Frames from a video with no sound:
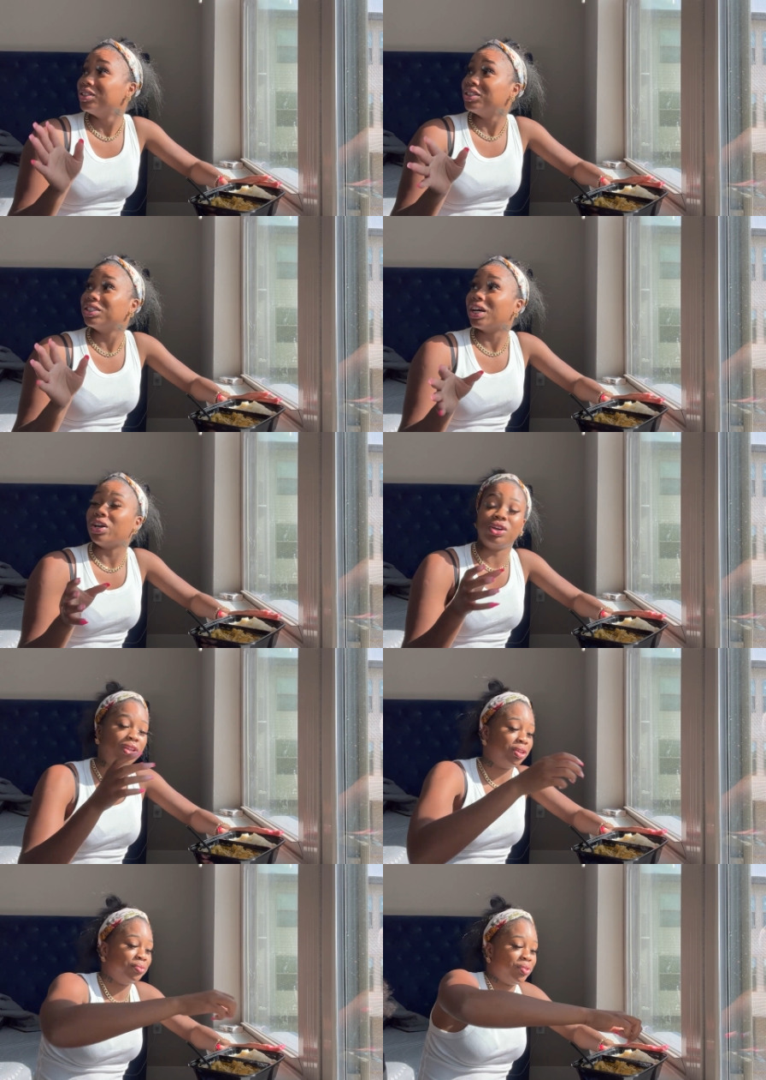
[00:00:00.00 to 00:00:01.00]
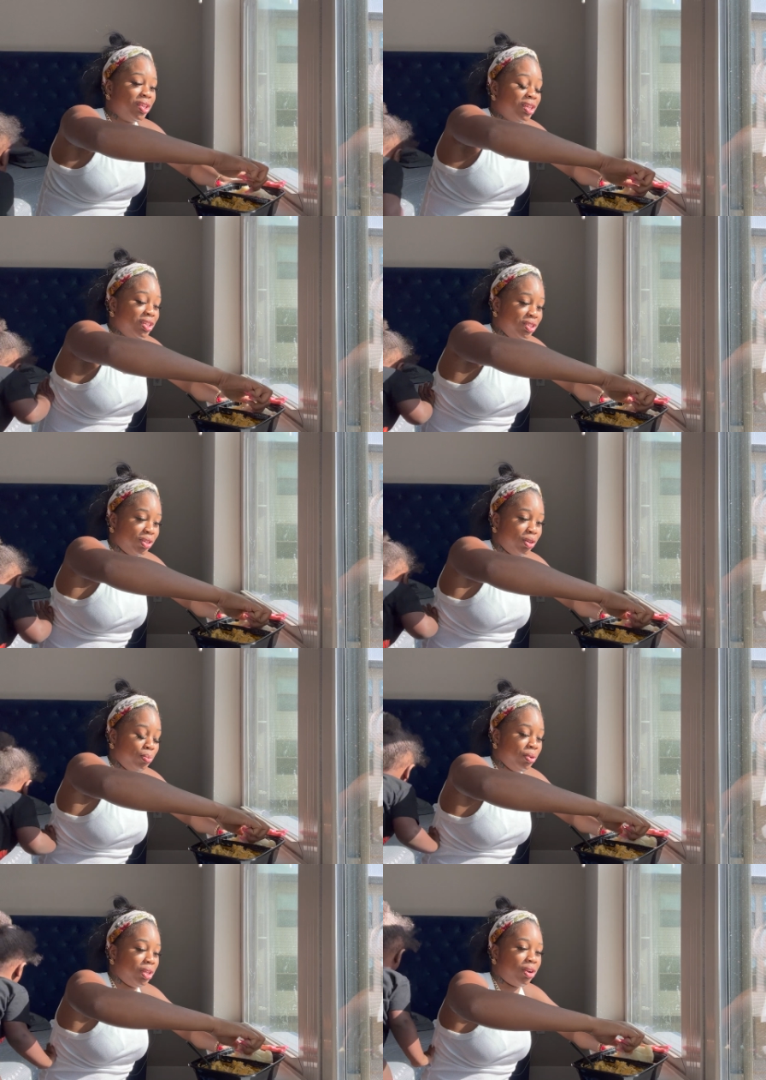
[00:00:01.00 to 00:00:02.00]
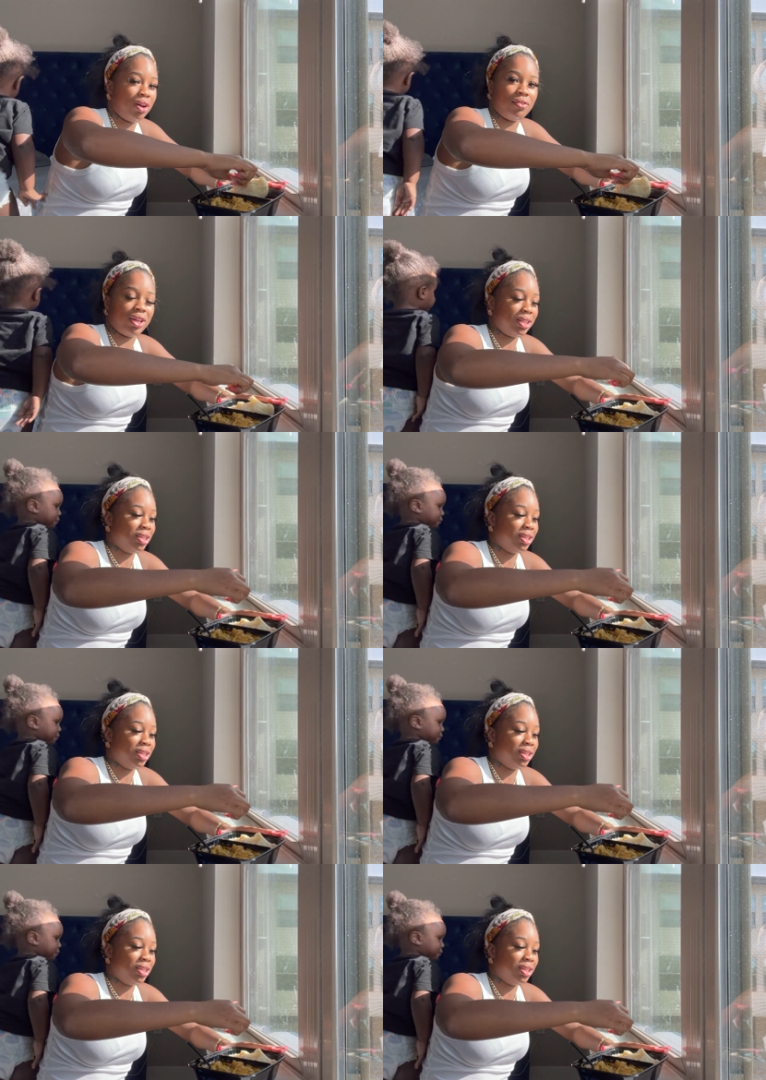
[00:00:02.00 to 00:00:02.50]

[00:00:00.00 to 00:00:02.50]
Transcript: This is how you eat it. So you pull it off like what